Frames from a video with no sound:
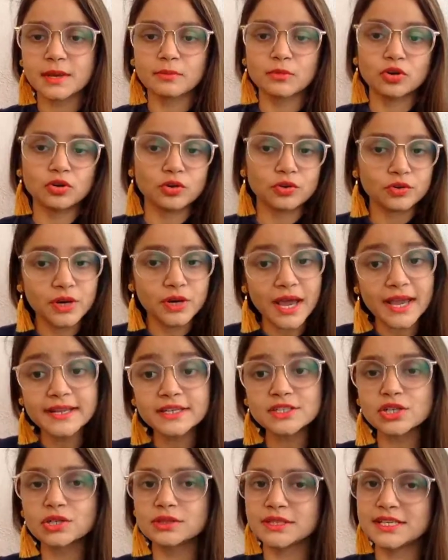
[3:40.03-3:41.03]
I'm going to
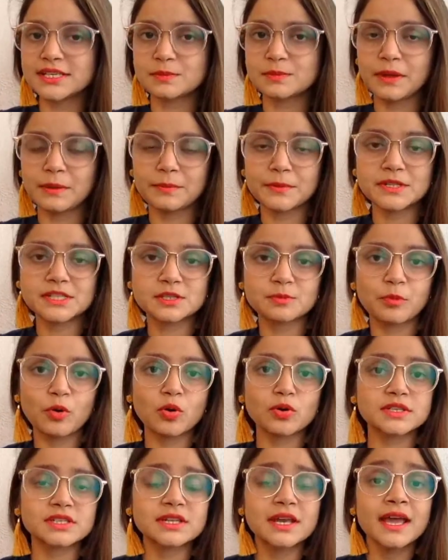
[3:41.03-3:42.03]
write on these people's
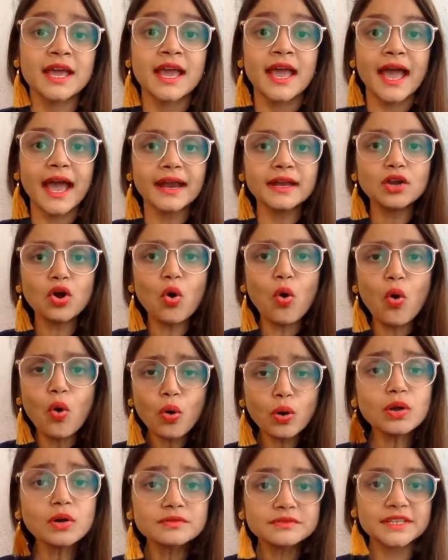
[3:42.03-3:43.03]
posts, and
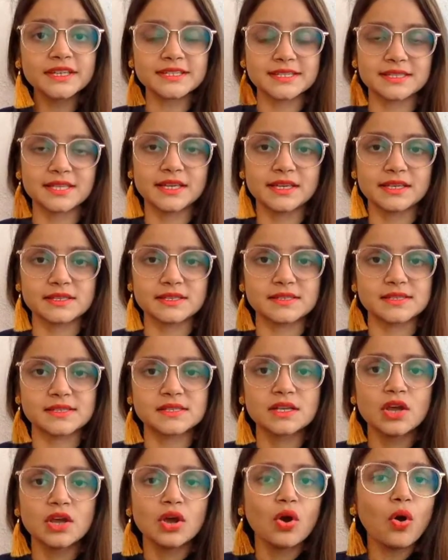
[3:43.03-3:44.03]
all of these things,
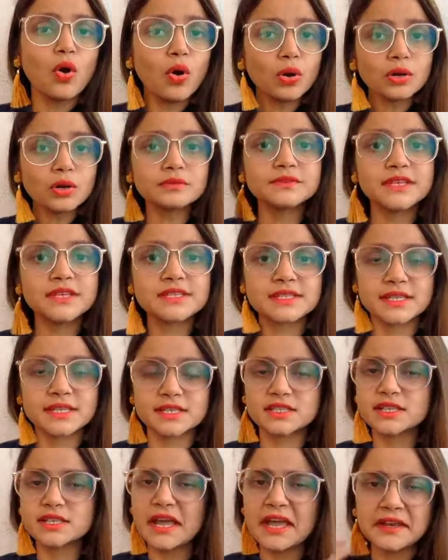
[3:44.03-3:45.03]

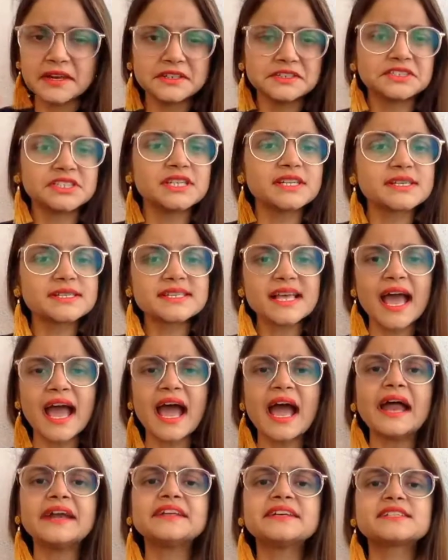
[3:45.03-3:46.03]
the energy is
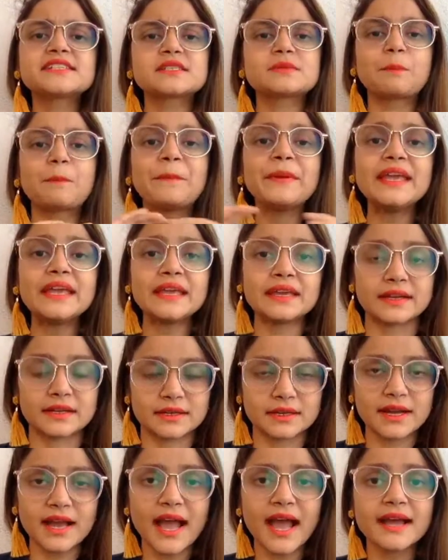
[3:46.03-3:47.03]
at its peak,
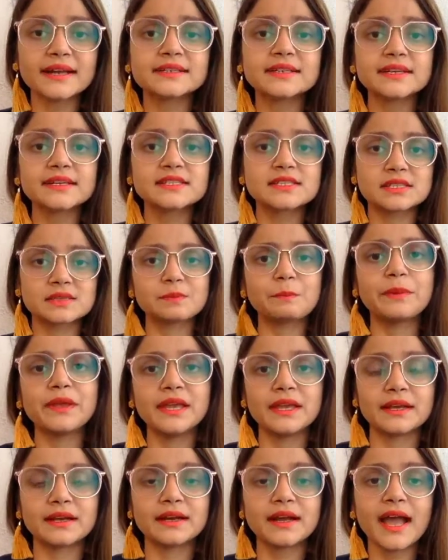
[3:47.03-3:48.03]

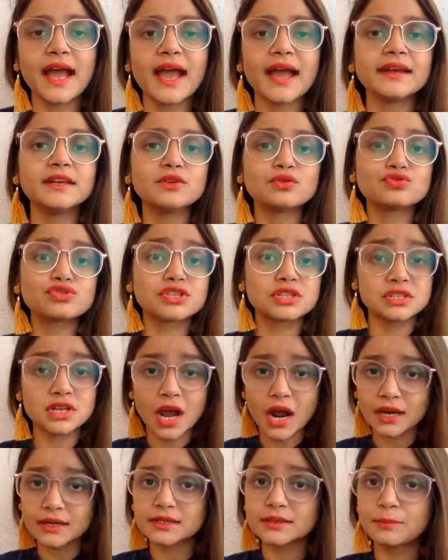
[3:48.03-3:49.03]
and you
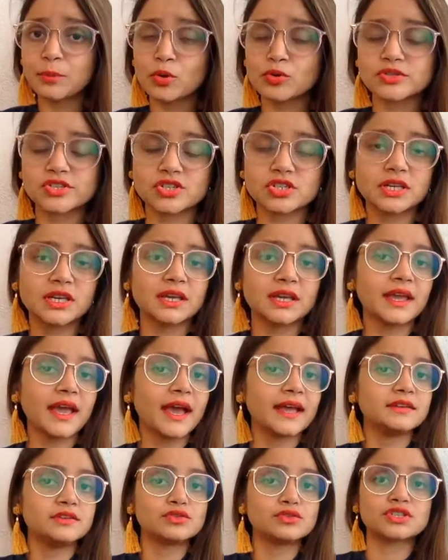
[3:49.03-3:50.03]
start posting
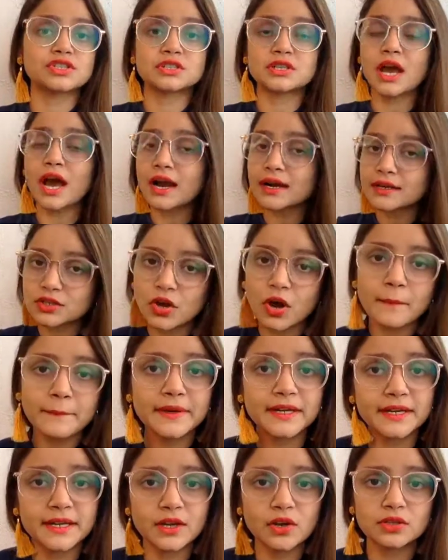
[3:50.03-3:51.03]
and you start
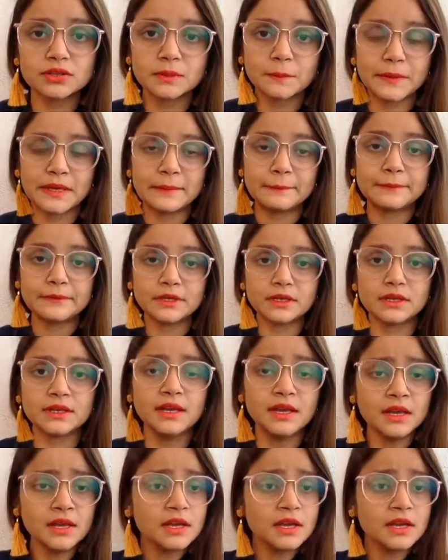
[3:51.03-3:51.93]
commenting on the people.